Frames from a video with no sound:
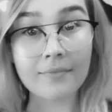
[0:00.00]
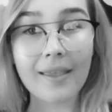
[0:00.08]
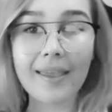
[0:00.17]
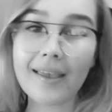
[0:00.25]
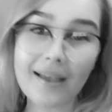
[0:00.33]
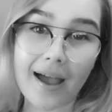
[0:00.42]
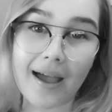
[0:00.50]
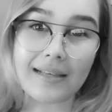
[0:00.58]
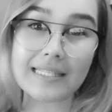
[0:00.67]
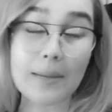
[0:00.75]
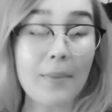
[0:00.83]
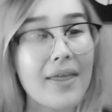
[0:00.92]
Hey
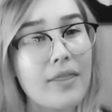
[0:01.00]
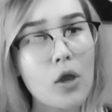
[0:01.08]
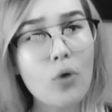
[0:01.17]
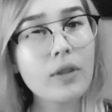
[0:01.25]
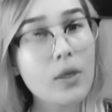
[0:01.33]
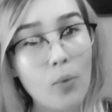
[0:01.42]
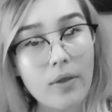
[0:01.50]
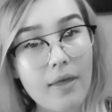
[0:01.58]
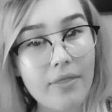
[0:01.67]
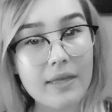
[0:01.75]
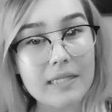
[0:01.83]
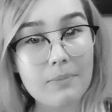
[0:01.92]
guys, am I the only one
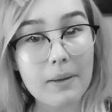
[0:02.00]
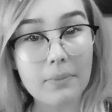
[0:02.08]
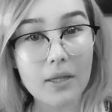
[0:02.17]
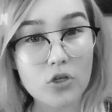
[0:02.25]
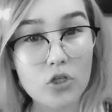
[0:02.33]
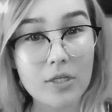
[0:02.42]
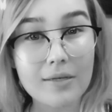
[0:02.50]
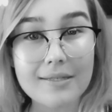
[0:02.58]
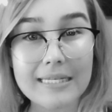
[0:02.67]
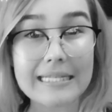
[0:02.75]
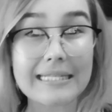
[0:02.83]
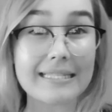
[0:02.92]
that thinks my blush looks
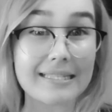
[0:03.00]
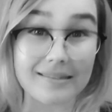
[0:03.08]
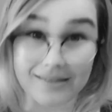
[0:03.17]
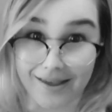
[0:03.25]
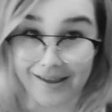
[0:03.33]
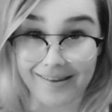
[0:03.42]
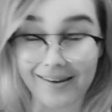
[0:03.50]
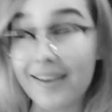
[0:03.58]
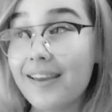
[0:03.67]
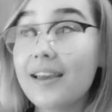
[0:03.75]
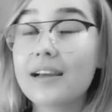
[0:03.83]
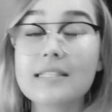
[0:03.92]
insane?
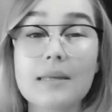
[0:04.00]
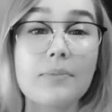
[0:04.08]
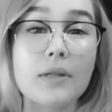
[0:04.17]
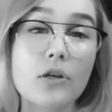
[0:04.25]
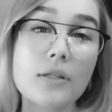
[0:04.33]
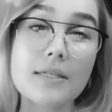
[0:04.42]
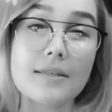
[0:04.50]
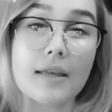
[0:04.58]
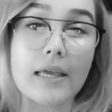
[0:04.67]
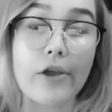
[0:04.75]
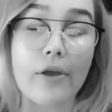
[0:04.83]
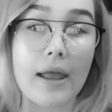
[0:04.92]
Because I'm literally
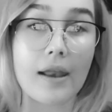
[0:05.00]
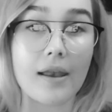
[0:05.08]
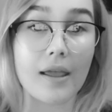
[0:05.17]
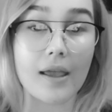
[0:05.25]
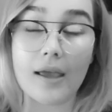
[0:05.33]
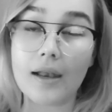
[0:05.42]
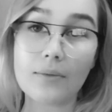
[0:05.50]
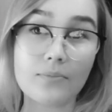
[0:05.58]
sitting here editing and